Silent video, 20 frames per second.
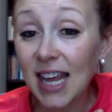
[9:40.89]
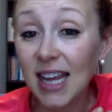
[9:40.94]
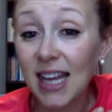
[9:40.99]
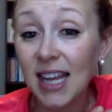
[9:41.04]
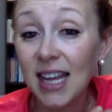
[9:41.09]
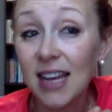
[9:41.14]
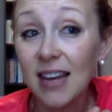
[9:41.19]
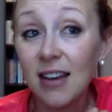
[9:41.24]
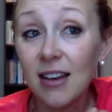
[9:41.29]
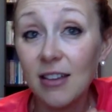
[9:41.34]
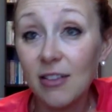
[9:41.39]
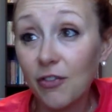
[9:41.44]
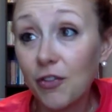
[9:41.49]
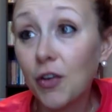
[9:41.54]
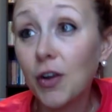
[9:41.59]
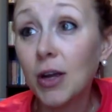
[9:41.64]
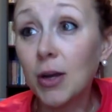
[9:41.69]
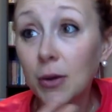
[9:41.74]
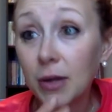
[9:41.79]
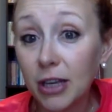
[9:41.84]
and
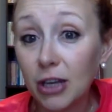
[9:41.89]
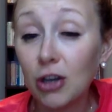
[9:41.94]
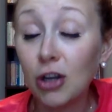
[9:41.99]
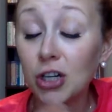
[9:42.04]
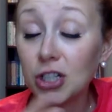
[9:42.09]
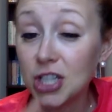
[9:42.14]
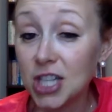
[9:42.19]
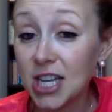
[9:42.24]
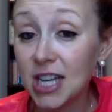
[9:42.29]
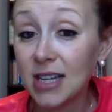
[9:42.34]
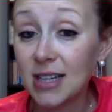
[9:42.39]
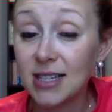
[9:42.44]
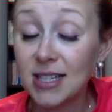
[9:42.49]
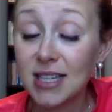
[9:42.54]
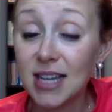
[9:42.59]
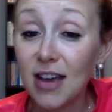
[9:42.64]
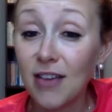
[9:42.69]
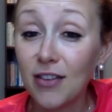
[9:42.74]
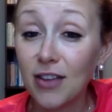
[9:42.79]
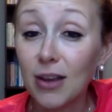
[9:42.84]
frequent nursing and
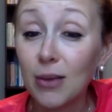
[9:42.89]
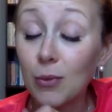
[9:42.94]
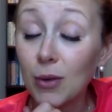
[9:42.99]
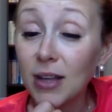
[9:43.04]
stuff can